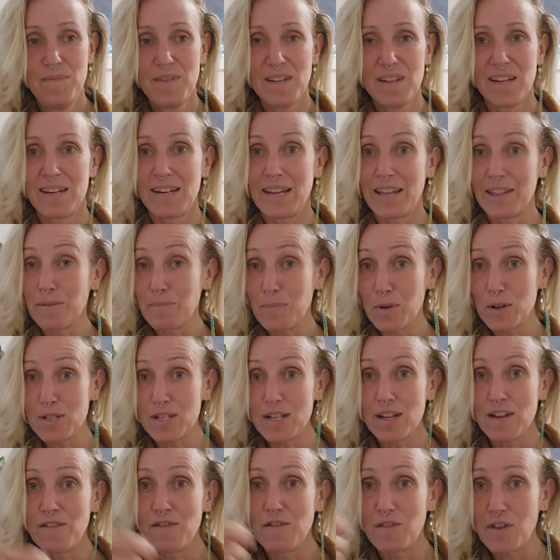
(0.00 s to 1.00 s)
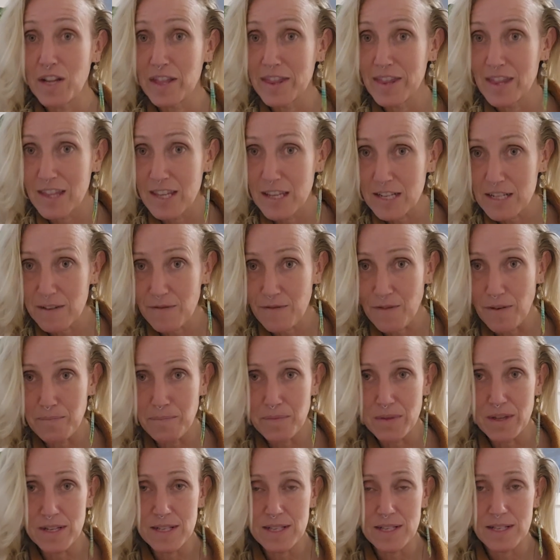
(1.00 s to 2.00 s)
another person, you've read this
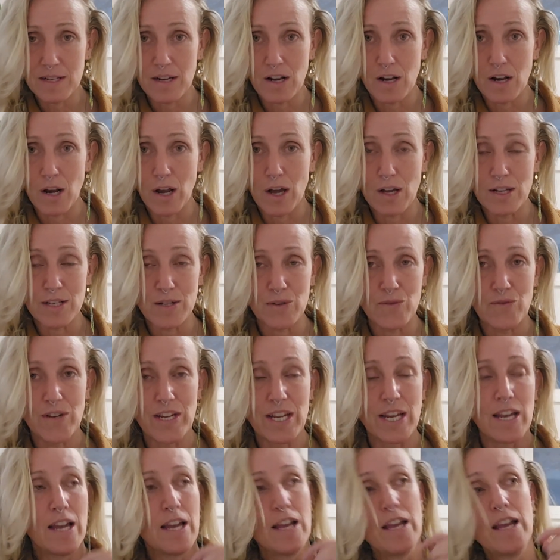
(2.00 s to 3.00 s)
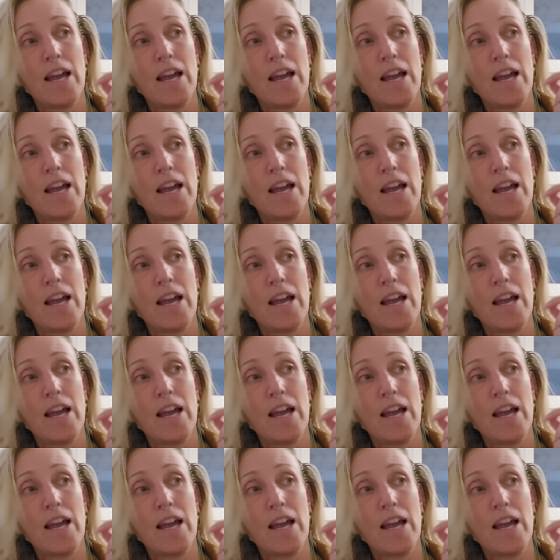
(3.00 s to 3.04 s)
from this glossary,